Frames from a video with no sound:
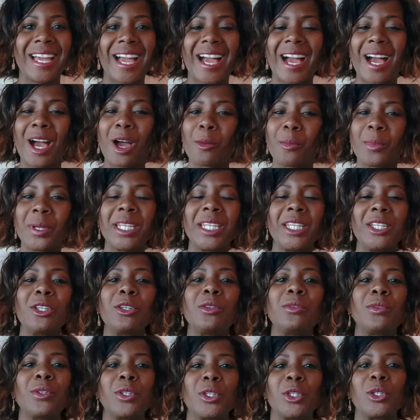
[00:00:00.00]
How many
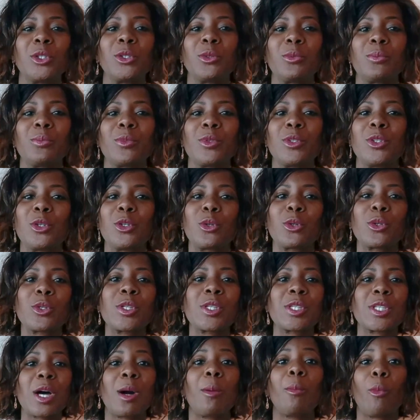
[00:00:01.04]
of you know
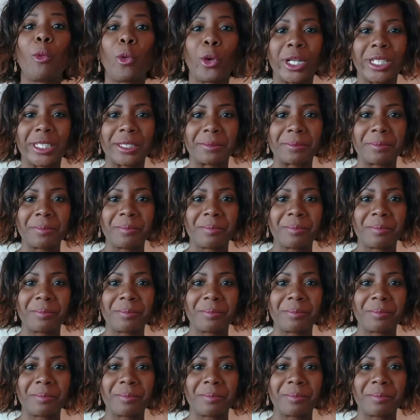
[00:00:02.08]
someone